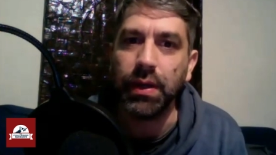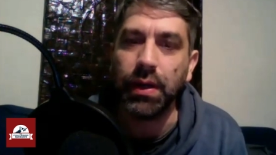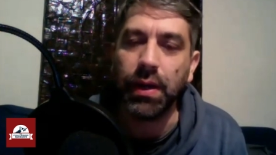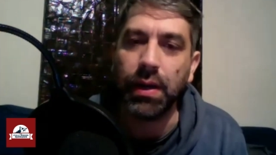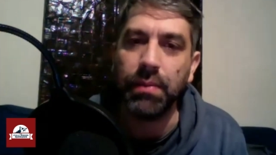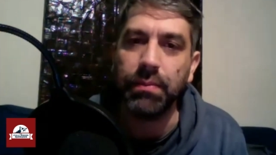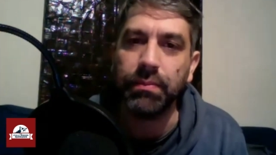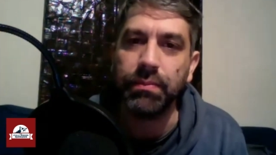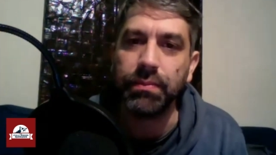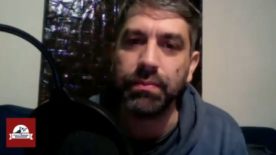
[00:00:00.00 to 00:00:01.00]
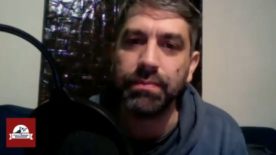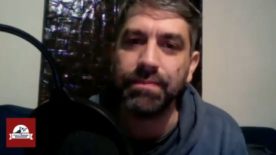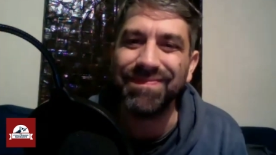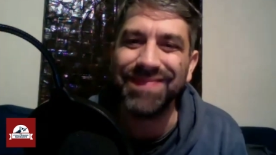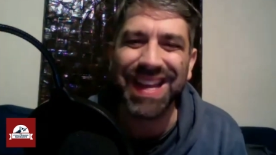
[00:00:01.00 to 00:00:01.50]
Um,
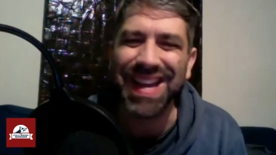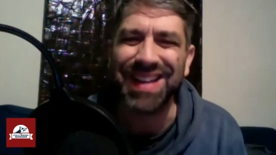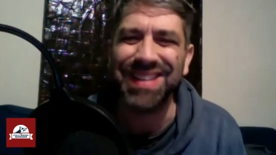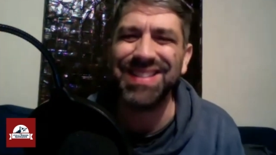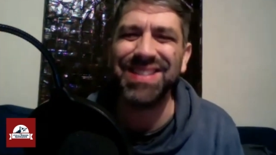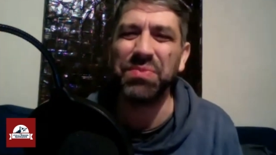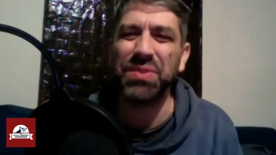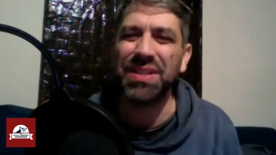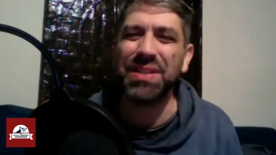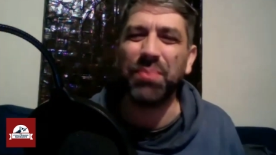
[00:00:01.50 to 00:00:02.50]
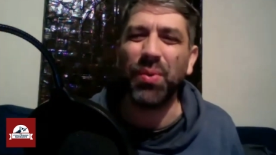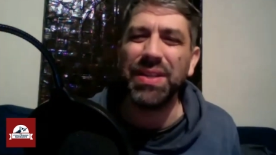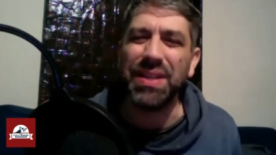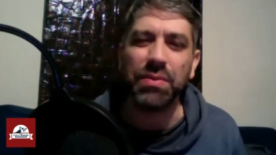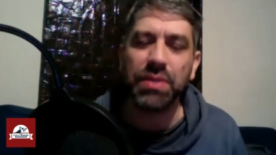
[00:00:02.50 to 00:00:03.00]
yeah, just yeah. was
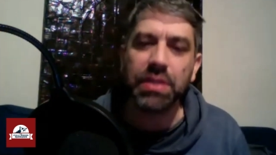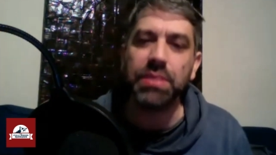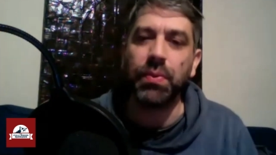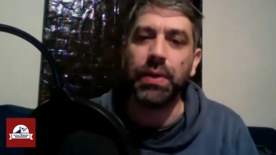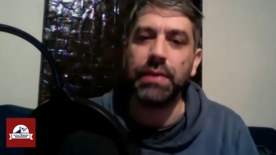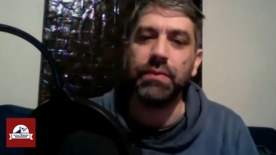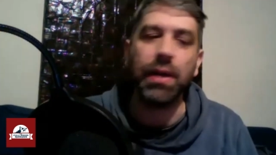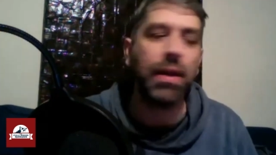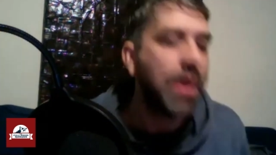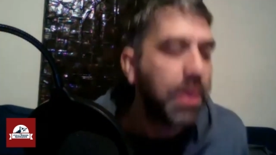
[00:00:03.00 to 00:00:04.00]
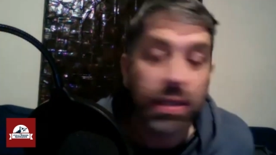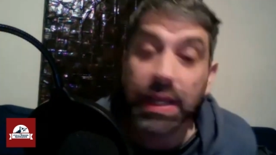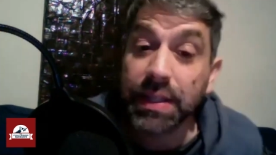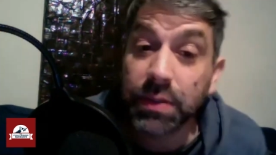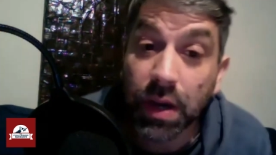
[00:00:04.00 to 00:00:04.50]
disappointing. It was a disappointing run. So
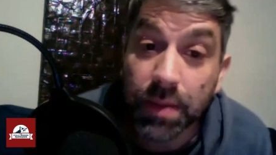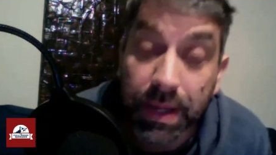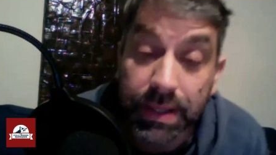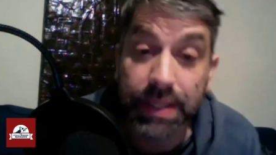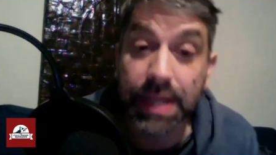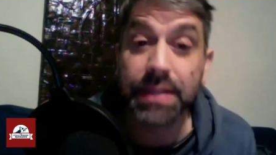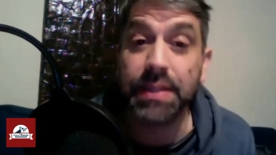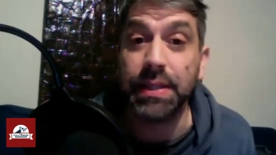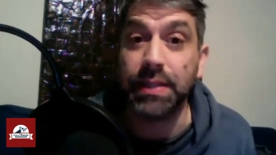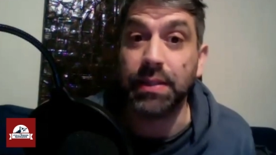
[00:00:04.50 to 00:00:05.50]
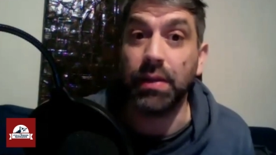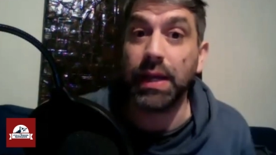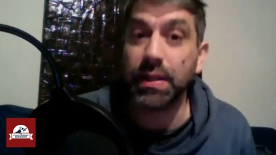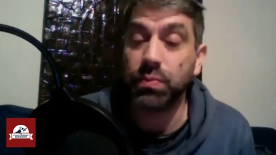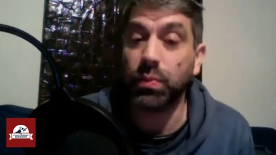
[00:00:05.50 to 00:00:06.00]
that's going back to The Exorcist, though.
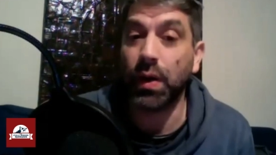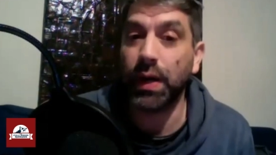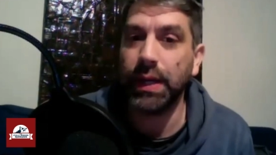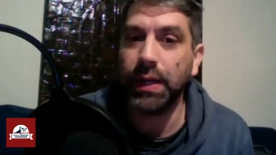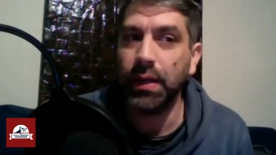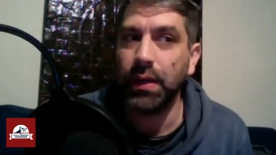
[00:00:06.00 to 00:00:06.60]
That's why